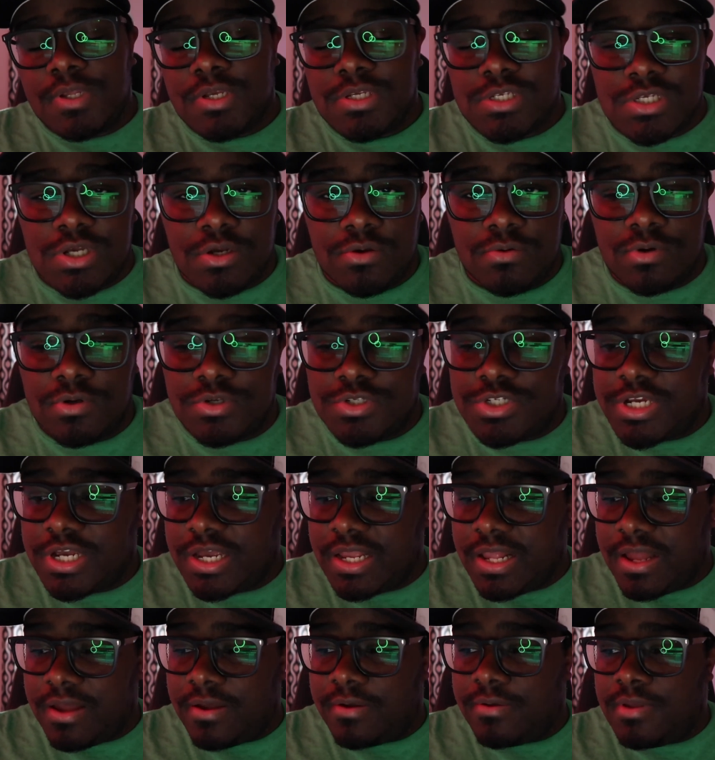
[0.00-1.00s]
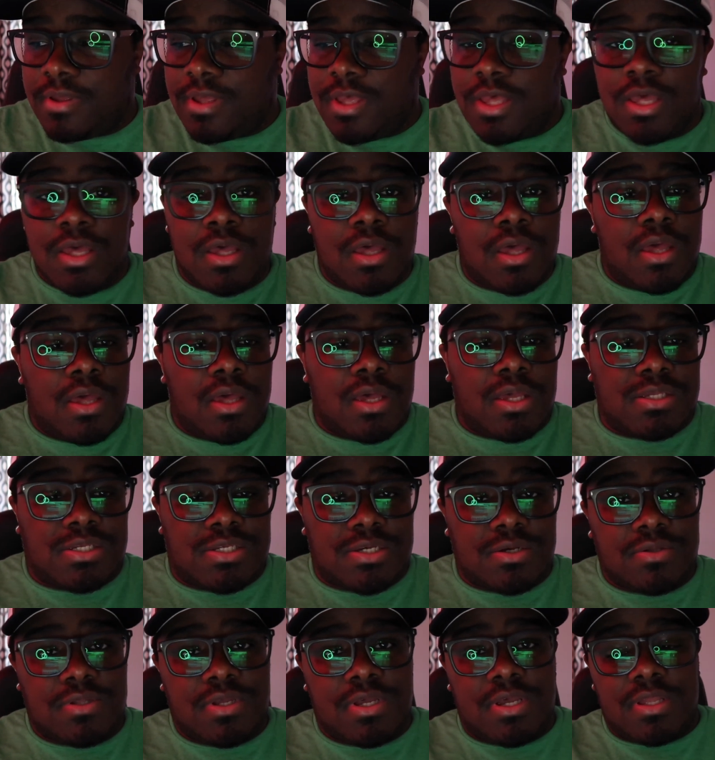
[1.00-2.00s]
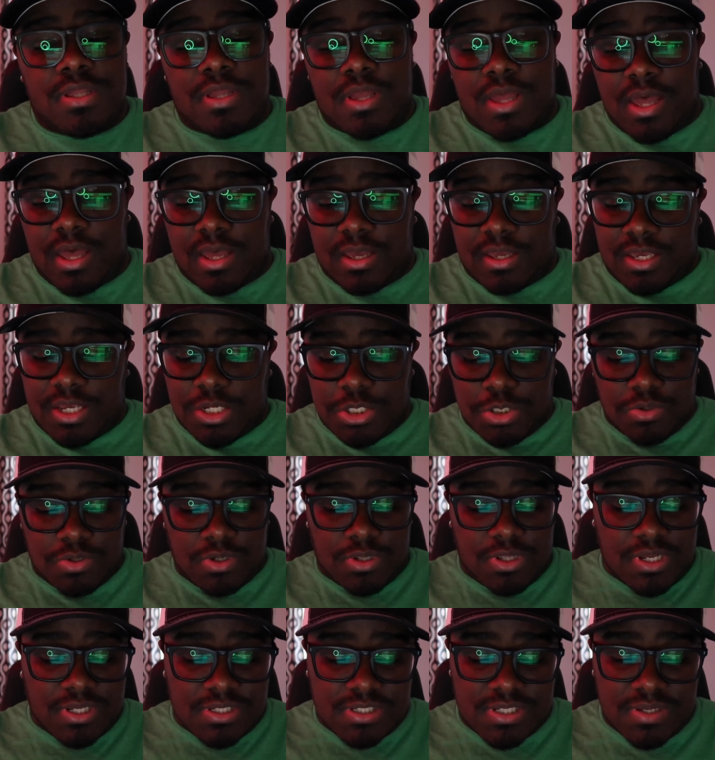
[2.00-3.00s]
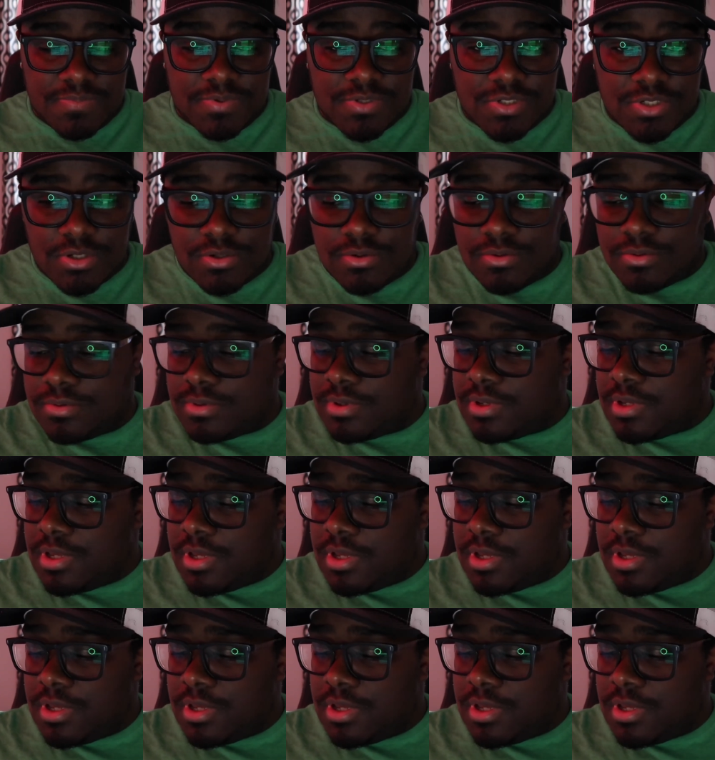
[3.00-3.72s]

so go check it out. Until then, I'll catch you on the next episode.